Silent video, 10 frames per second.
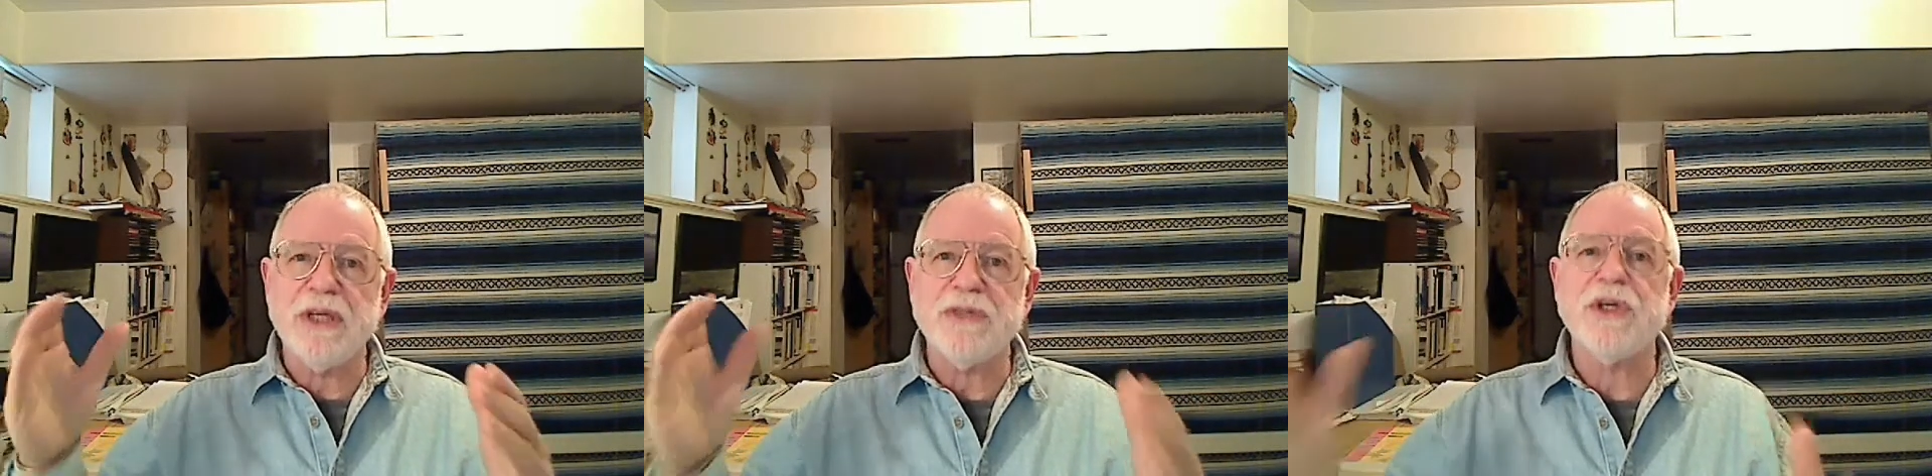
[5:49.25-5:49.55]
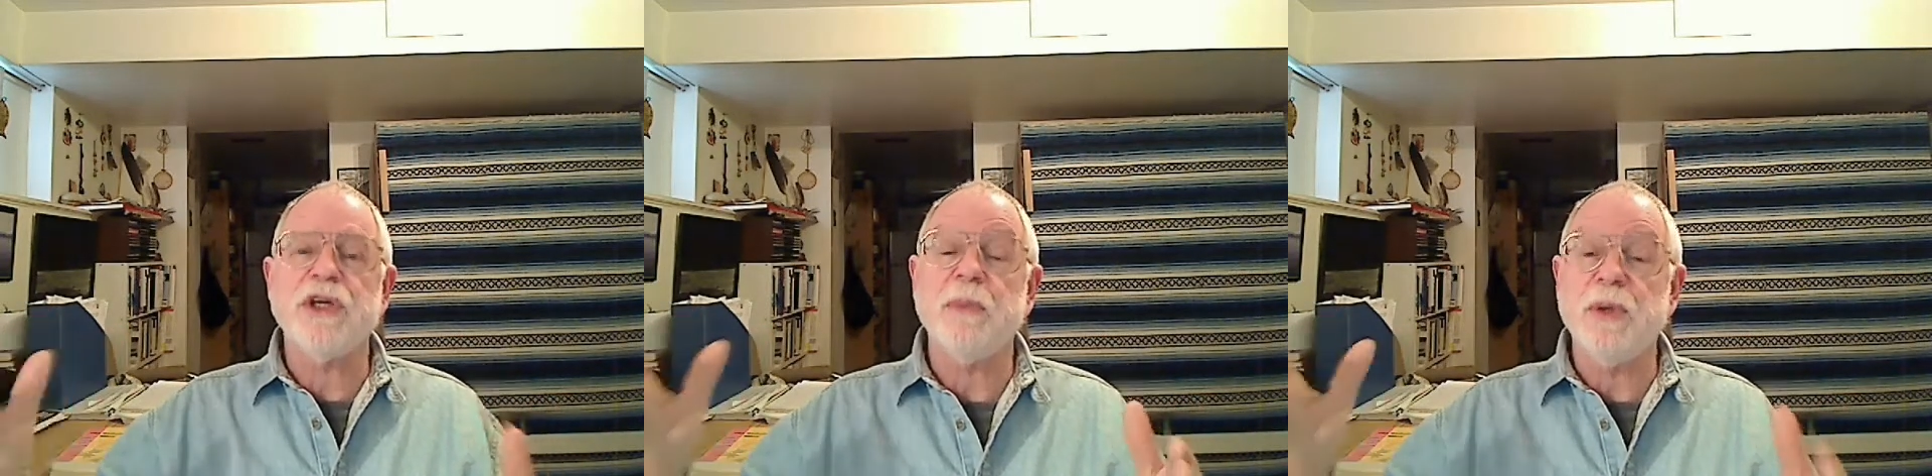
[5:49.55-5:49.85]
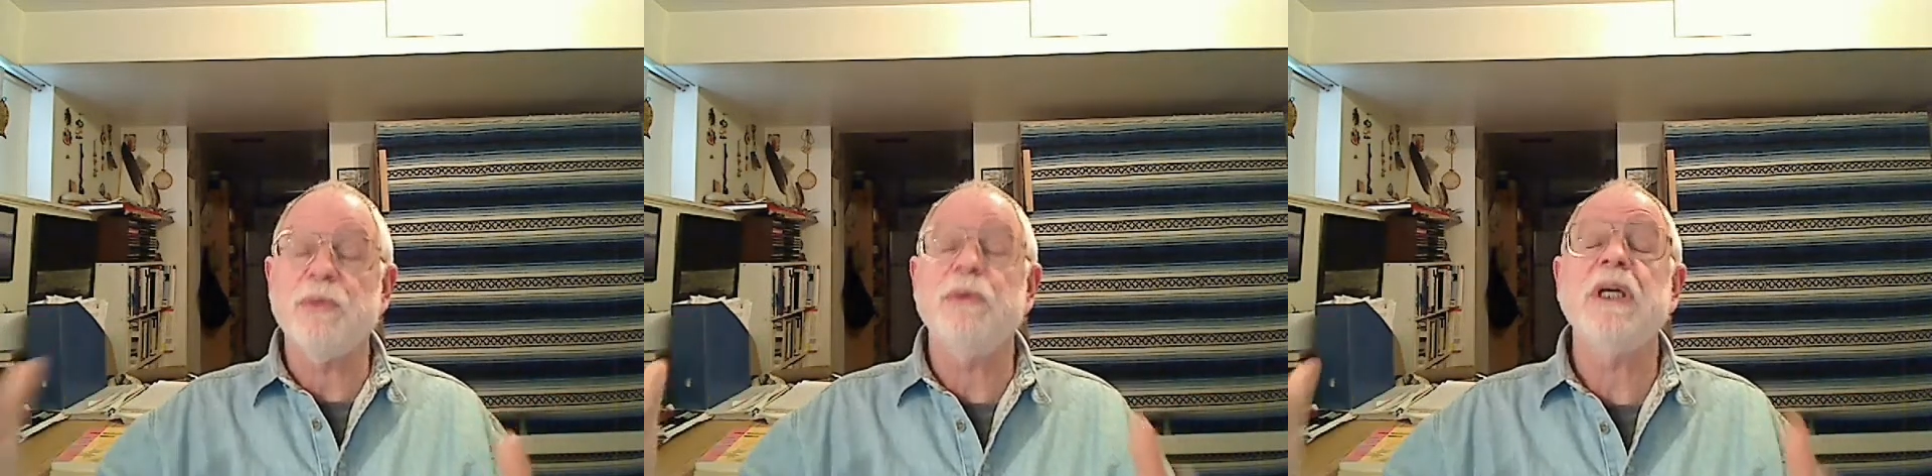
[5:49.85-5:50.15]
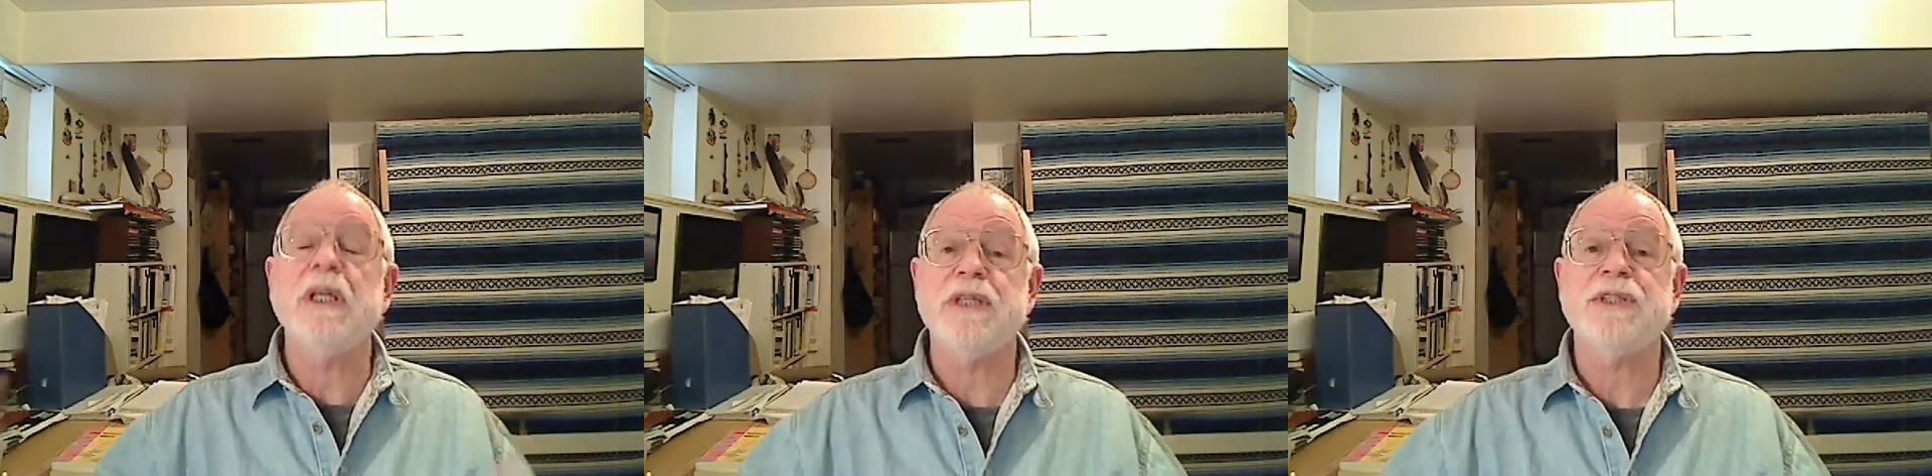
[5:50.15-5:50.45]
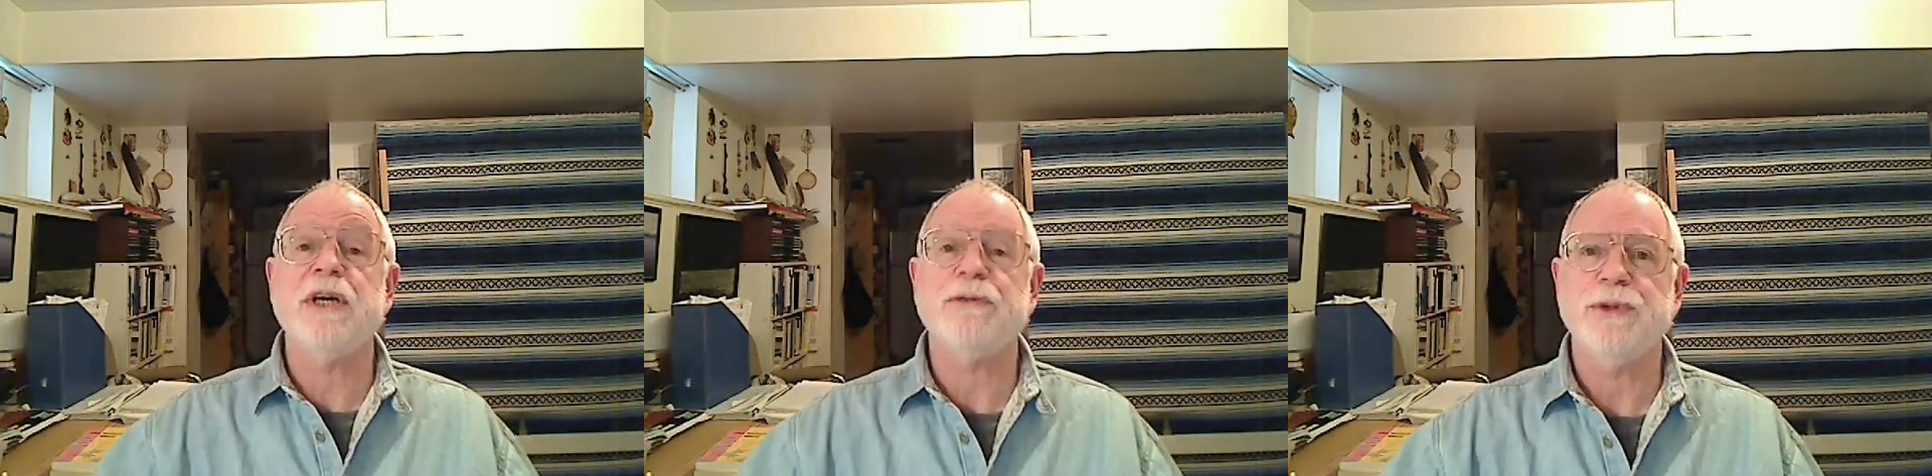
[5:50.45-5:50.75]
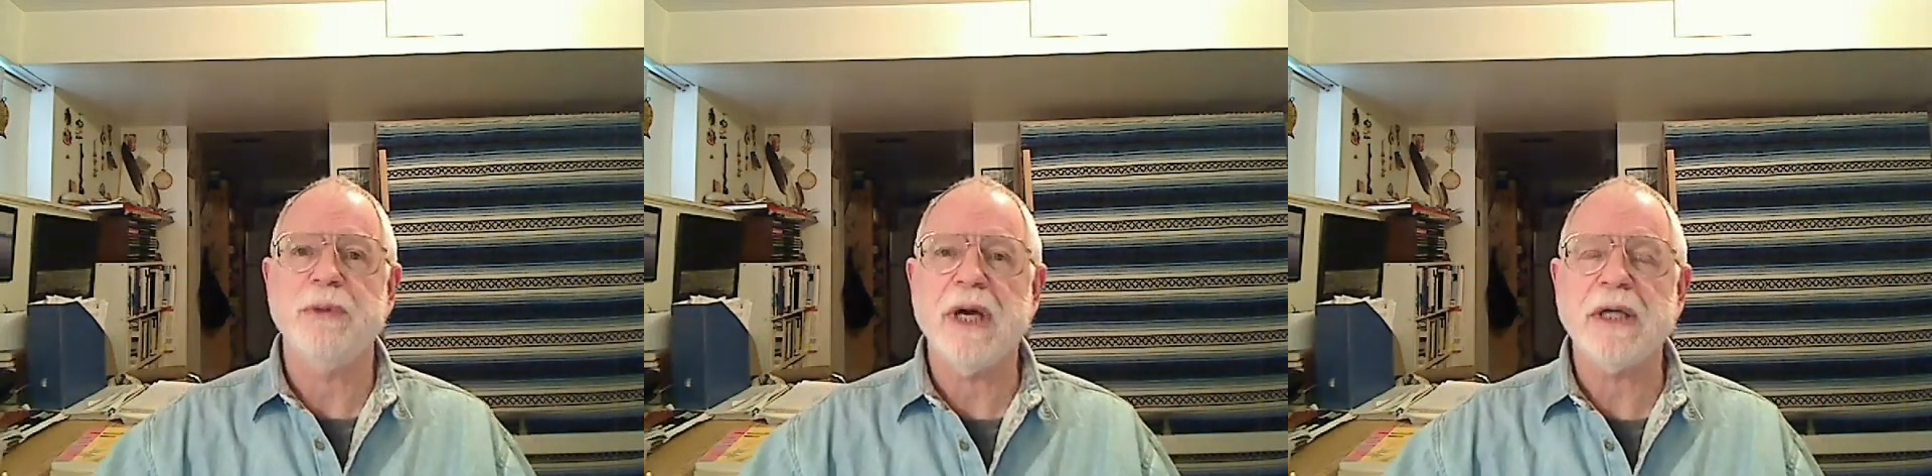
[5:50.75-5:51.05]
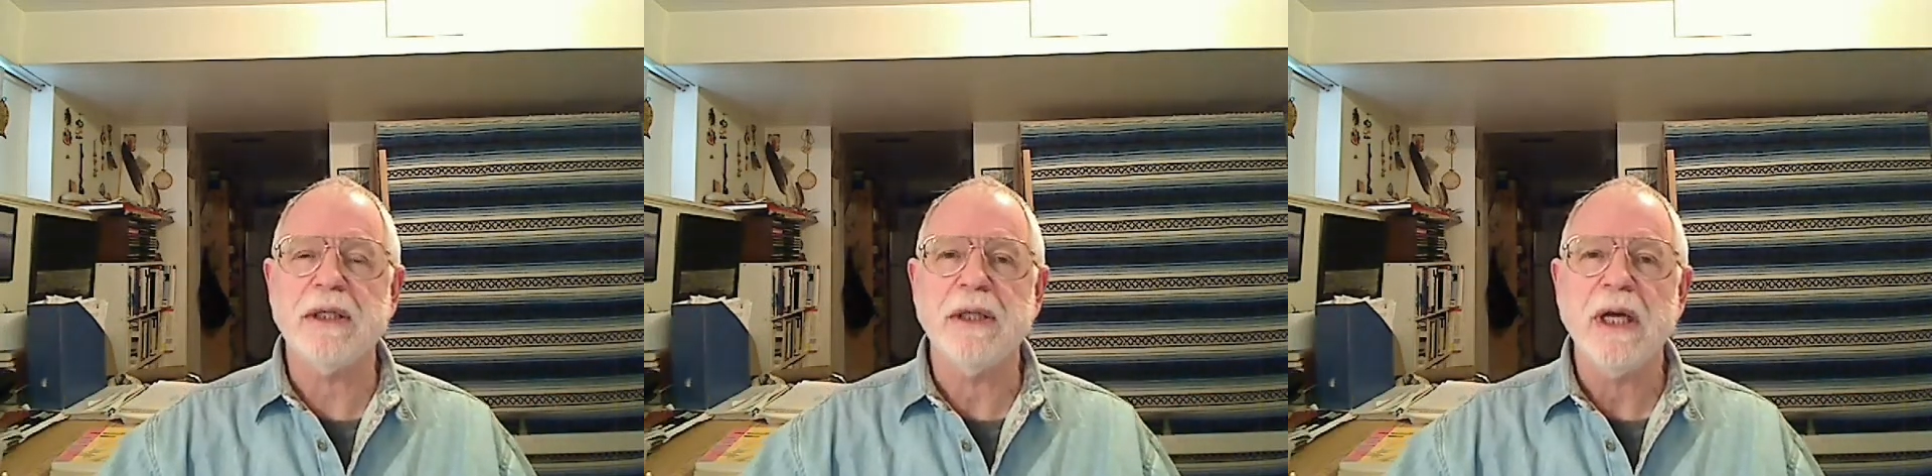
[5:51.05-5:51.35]
it's going to be really
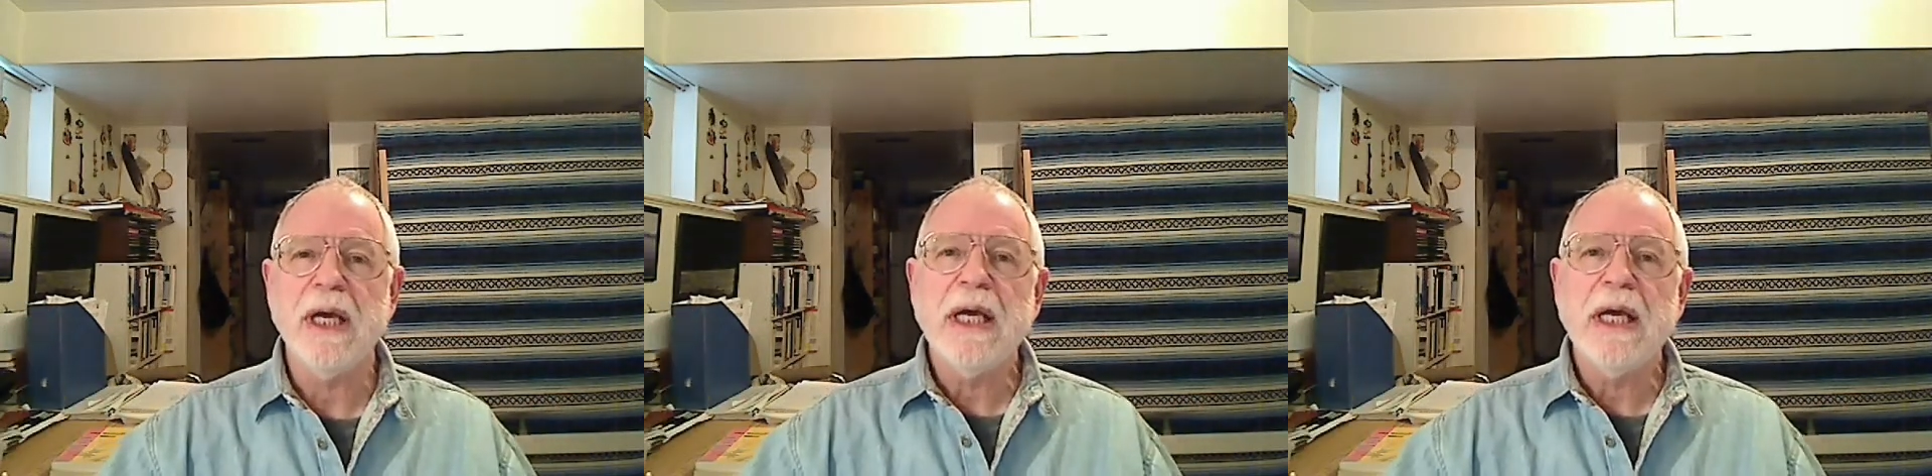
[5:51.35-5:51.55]
self-directed.